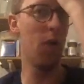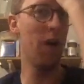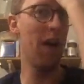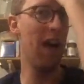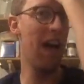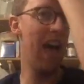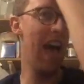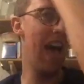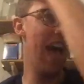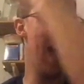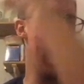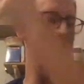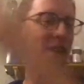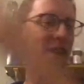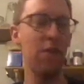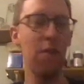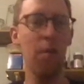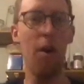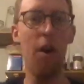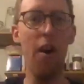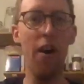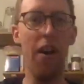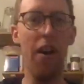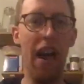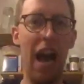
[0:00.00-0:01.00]
hey
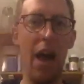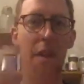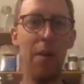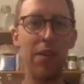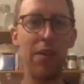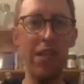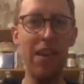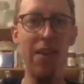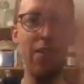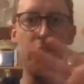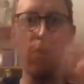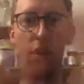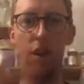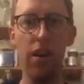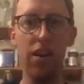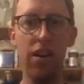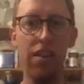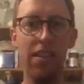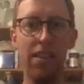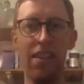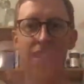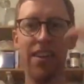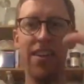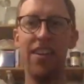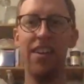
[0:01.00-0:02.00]
everyone, how is everyone?
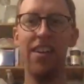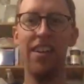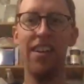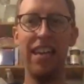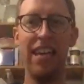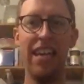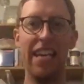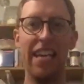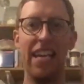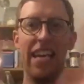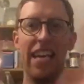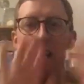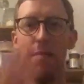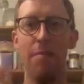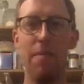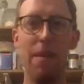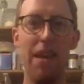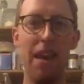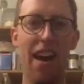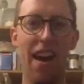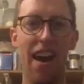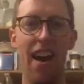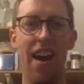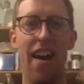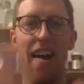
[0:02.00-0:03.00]
Give me
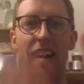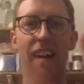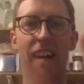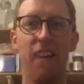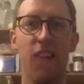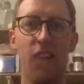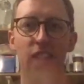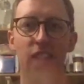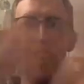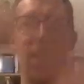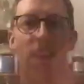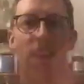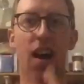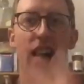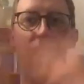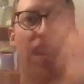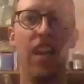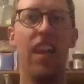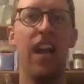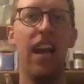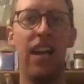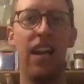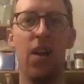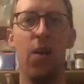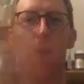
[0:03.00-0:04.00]
a
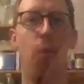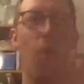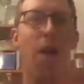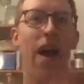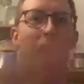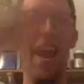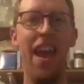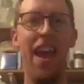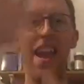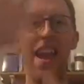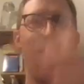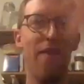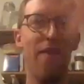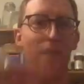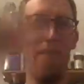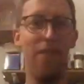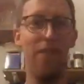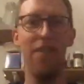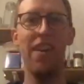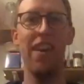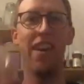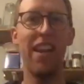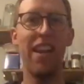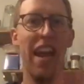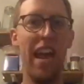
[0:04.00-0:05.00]
wave if you
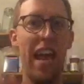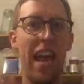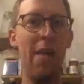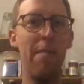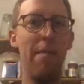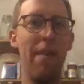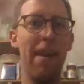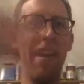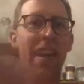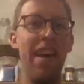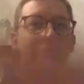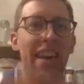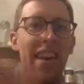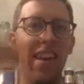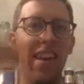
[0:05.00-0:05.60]
can hear me.